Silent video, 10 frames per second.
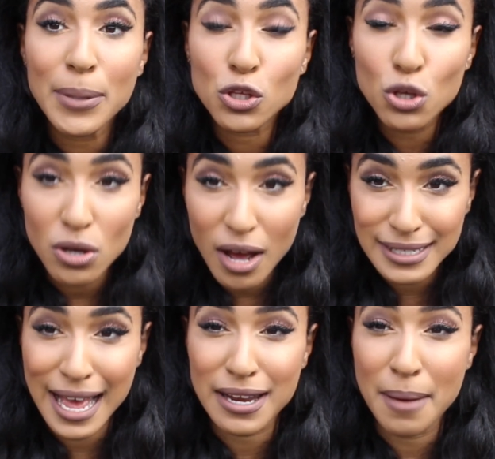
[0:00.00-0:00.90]
But you
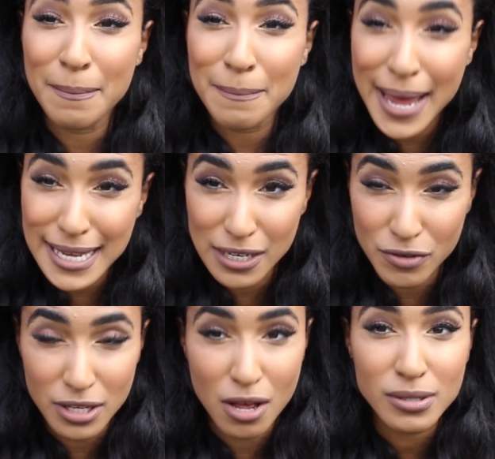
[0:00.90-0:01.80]
guys had amazing
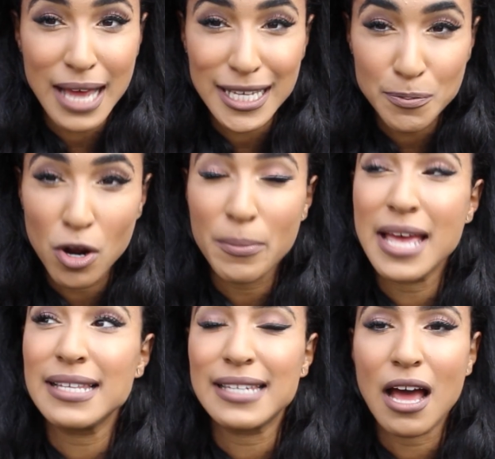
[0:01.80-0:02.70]
results. As
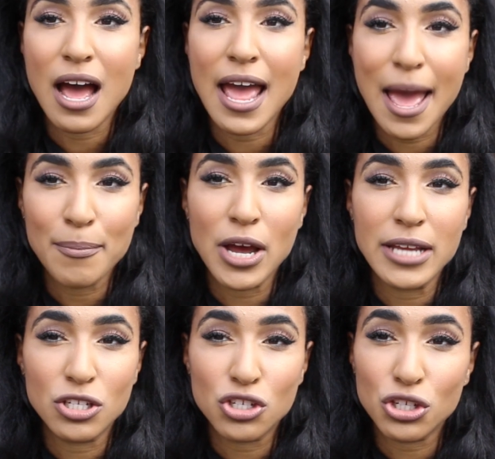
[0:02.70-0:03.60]
promised, I'm actually
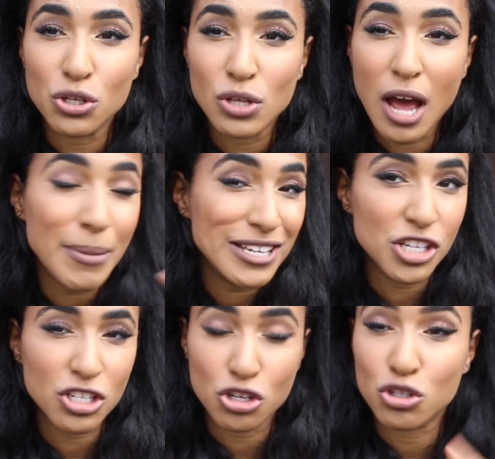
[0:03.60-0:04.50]
going to
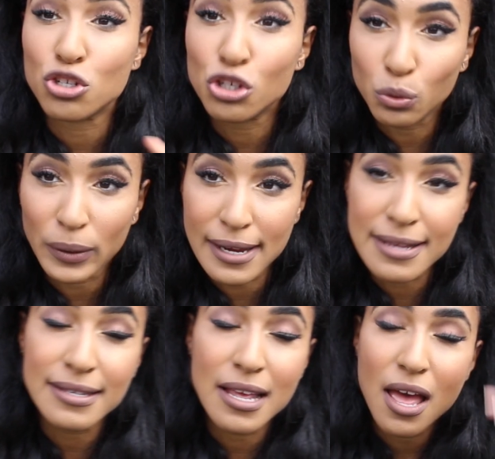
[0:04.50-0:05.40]
choose 2
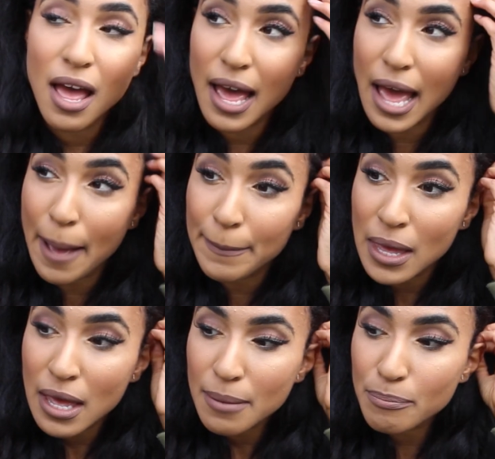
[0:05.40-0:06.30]
winners,
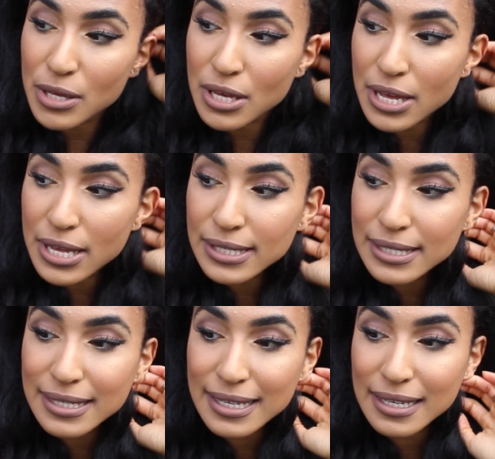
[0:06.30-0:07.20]

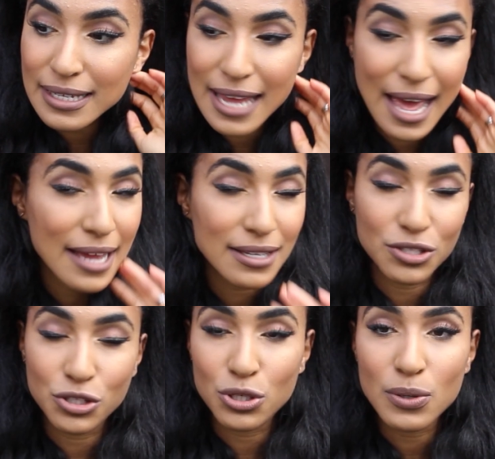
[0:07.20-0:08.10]
because yeah,
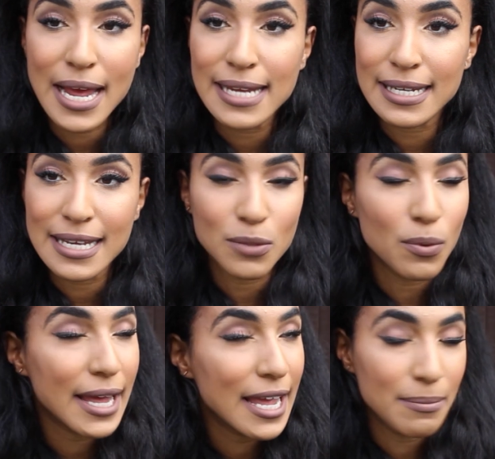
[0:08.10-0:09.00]
you ladies
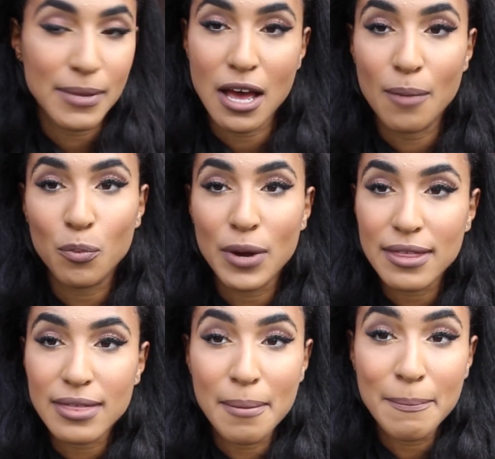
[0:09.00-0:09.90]
were hitting me up
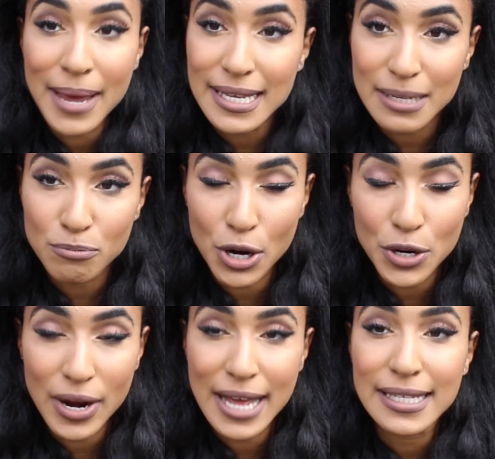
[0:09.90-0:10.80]
with amazing
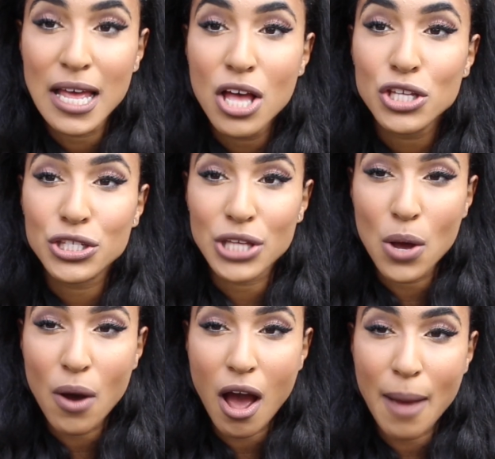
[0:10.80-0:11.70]
progress,
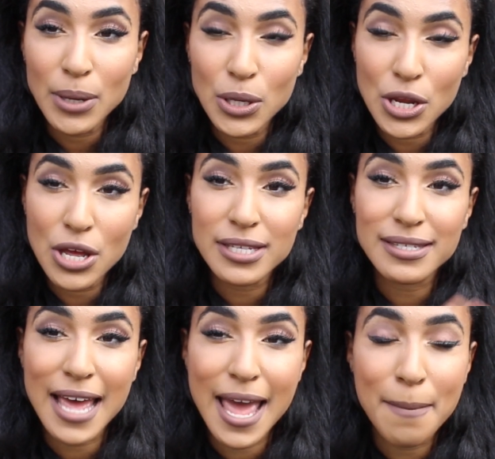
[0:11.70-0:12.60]
so I'm gonna
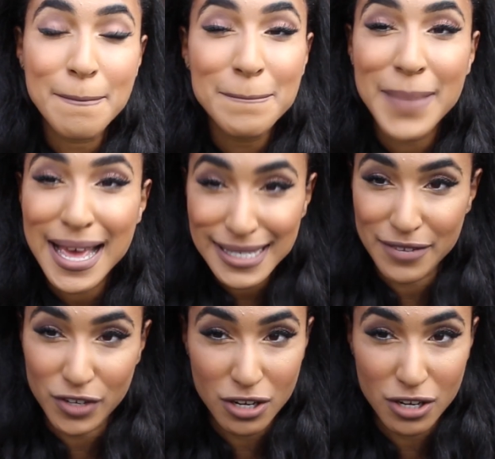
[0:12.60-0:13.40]
say a massive